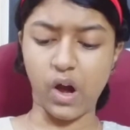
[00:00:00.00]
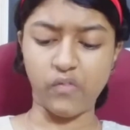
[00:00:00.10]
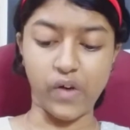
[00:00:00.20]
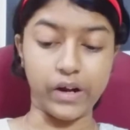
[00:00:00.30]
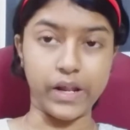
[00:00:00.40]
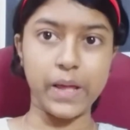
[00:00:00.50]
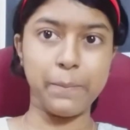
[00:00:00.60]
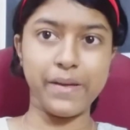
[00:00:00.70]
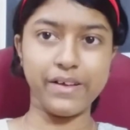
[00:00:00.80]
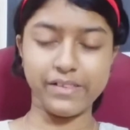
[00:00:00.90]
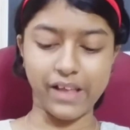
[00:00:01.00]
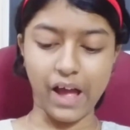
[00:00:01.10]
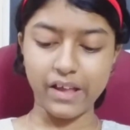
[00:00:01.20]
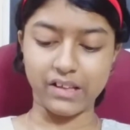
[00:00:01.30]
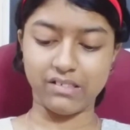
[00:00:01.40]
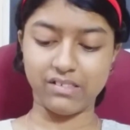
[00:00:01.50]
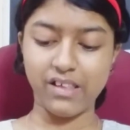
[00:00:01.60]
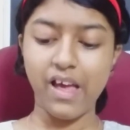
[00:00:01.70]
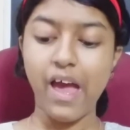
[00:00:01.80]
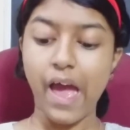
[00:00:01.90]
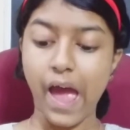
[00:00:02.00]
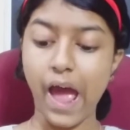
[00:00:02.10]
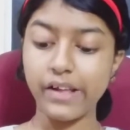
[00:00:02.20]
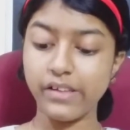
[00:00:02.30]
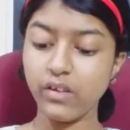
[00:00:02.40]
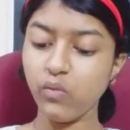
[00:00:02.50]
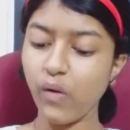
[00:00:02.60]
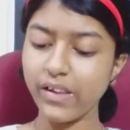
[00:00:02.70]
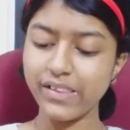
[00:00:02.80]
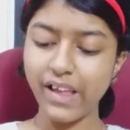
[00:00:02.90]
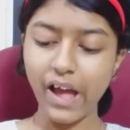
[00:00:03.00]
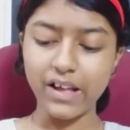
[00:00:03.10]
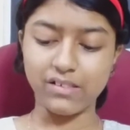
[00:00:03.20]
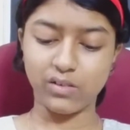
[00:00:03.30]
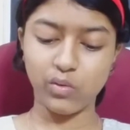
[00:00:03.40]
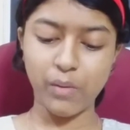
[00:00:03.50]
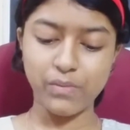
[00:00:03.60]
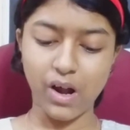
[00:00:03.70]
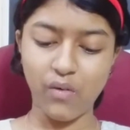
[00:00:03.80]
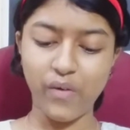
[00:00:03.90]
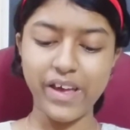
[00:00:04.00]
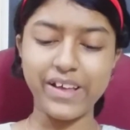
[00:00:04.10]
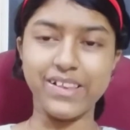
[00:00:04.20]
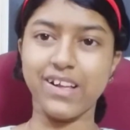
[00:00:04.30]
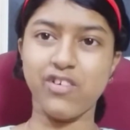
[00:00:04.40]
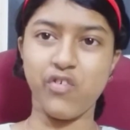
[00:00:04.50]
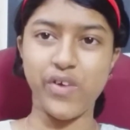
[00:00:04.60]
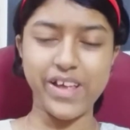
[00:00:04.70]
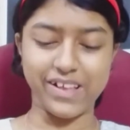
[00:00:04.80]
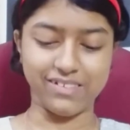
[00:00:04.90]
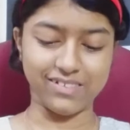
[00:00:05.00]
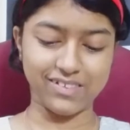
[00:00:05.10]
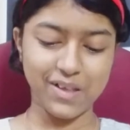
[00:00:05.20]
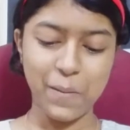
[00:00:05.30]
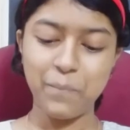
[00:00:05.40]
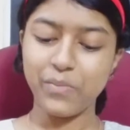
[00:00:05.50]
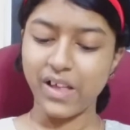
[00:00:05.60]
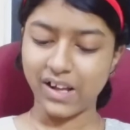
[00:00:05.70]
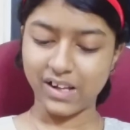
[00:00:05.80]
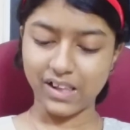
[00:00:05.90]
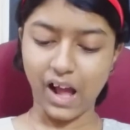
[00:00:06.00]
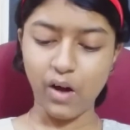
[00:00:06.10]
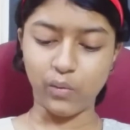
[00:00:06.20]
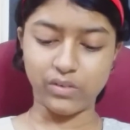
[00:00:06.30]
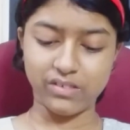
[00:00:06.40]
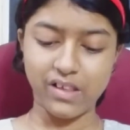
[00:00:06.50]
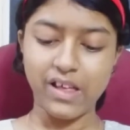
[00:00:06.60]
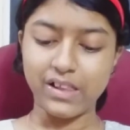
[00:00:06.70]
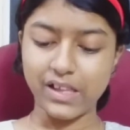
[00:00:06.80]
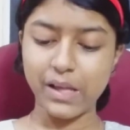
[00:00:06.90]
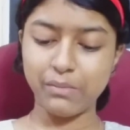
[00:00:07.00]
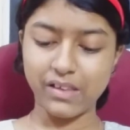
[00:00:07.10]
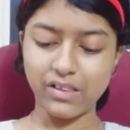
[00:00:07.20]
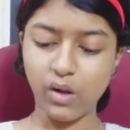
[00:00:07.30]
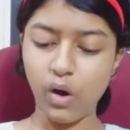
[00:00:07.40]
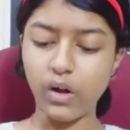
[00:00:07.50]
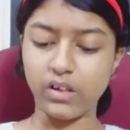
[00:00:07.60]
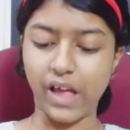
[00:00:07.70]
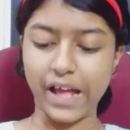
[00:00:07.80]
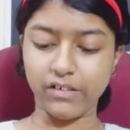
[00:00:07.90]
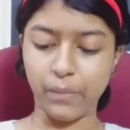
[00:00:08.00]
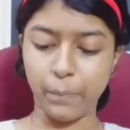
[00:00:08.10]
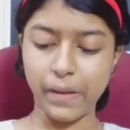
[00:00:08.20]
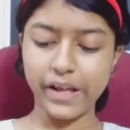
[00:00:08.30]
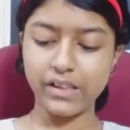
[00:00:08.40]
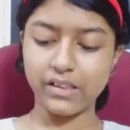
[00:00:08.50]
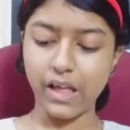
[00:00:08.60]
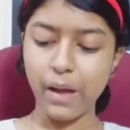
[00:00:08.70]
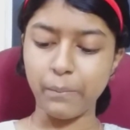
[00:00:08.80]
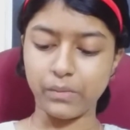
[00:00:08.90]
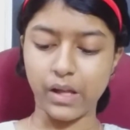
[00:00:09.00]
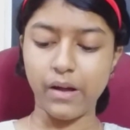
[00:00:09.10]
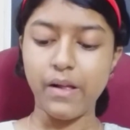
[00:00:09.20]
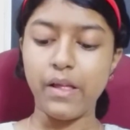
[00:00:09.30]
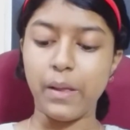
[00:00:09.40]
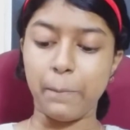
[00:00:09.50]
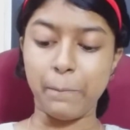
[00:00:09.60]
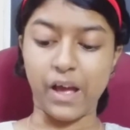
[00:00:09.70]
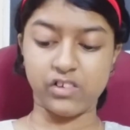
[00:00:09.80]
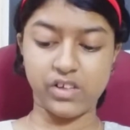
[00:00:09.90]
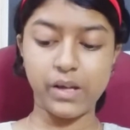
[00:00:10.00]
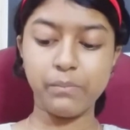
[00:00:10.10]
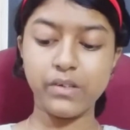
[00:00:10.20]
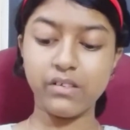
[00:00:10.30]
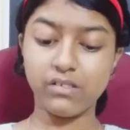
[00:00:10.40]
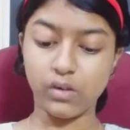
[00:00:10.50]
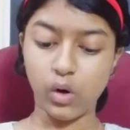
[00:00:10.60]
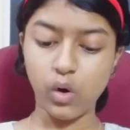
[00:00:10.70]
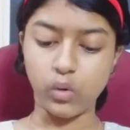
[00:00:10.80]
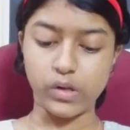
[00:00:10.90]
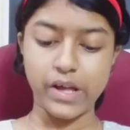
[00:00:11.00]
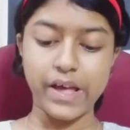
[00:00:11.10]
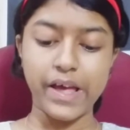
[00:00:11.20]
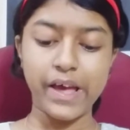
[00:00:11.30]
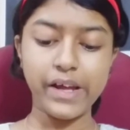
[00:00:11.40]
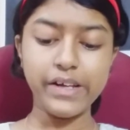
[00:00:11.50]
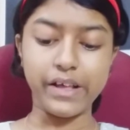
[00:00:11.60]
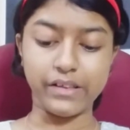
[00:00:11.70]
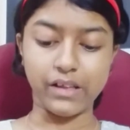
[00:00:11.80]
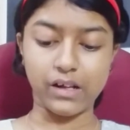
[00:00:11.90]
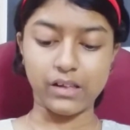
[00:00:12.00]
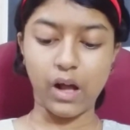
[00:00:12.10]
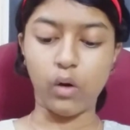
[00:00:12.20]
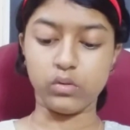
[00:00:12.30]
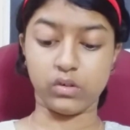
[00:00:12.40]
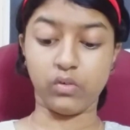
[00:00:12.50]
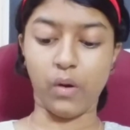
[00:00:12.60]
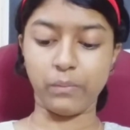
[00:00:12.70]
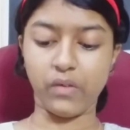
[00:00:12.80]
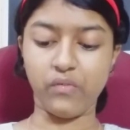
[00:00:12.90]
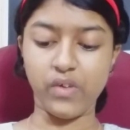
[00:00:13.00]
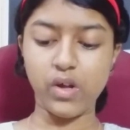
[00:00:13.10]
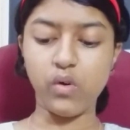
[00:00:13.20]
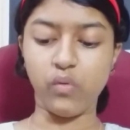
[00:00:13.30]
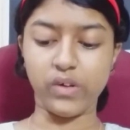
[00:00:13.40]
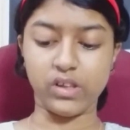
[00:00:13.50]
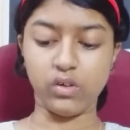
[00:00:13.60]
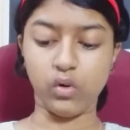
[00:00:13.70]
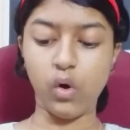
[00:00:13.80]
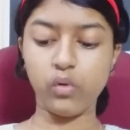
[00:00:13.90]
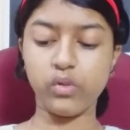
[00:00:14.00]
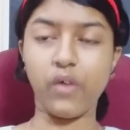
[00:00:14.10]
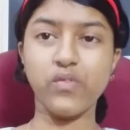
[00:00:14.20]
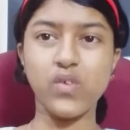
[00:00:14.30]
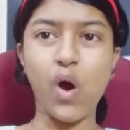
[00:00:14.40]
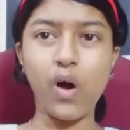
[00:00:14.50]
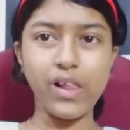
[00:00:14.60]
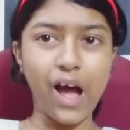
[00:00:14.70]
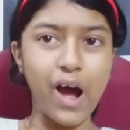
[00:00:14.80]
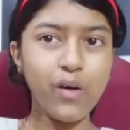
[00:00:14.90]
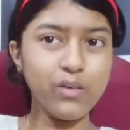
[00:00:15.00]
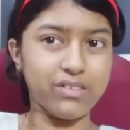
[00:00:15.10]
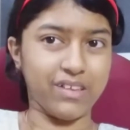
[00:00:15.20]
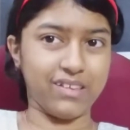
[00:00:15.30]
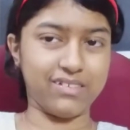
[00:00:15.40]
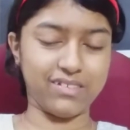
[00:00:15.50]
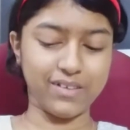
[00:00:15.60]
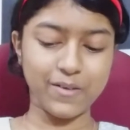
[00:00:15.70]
of Arabian Nights had in one night swept away the trees, clouds, leaves and all, and repaid them the Machimdis road, hiding the clouds from the view with rows of tall houses.